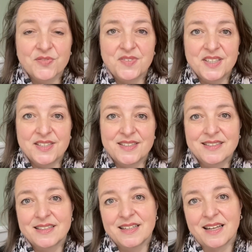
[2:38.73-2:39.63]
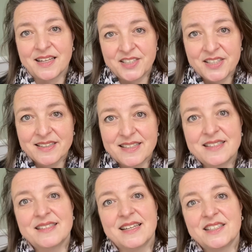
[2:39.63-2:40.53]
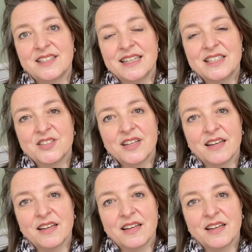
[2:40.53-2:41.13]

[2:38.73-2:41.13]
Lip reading: of this idea is that it